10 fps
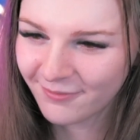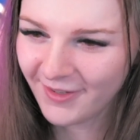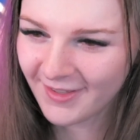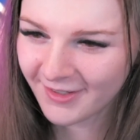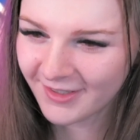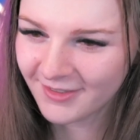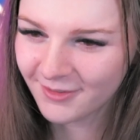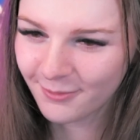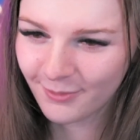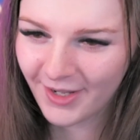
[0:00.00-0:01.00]
Feller,
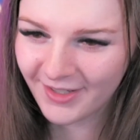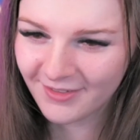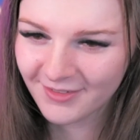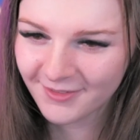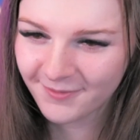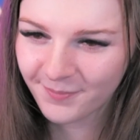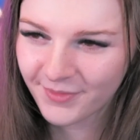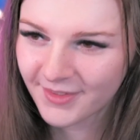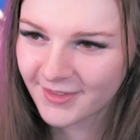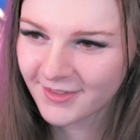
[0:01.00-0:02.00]
what?
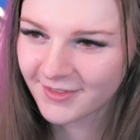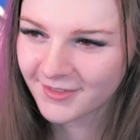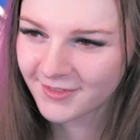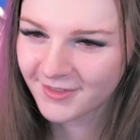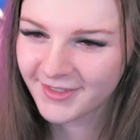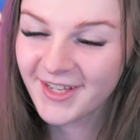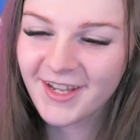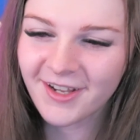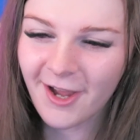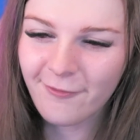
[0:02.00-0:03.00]

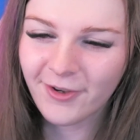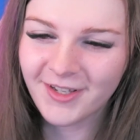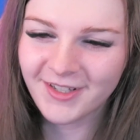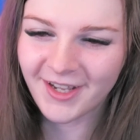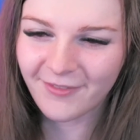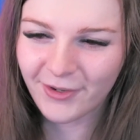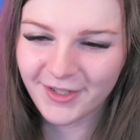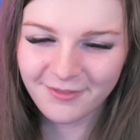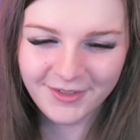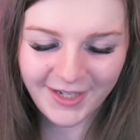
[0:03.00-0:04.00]
Yeah, I've heard, I've
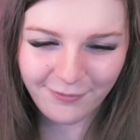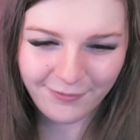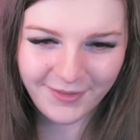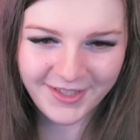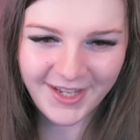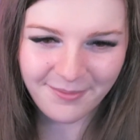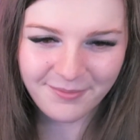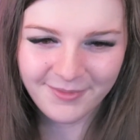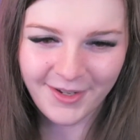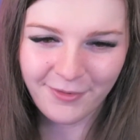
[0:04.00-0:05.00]
heard, I've, yeah,
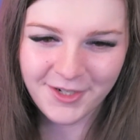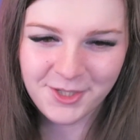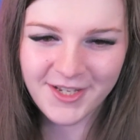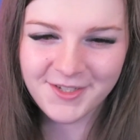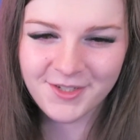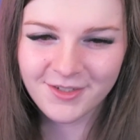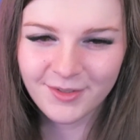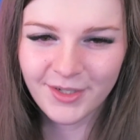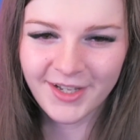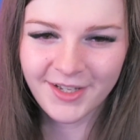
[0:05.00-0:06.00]
I've heard Jay's
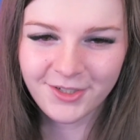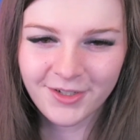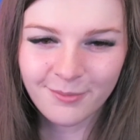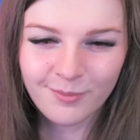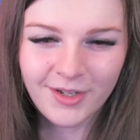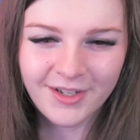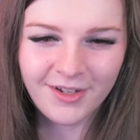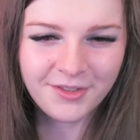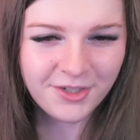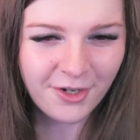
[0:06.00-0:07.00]
uh, done like
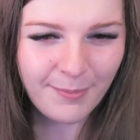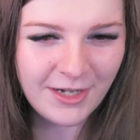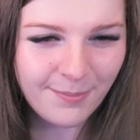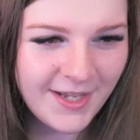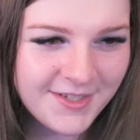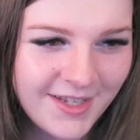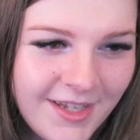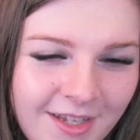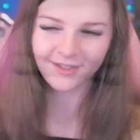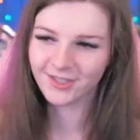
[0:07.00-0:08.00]
got a battle pass.
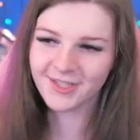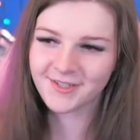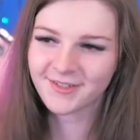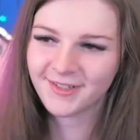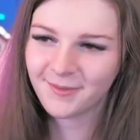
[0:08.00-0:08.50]
Yeah, nice.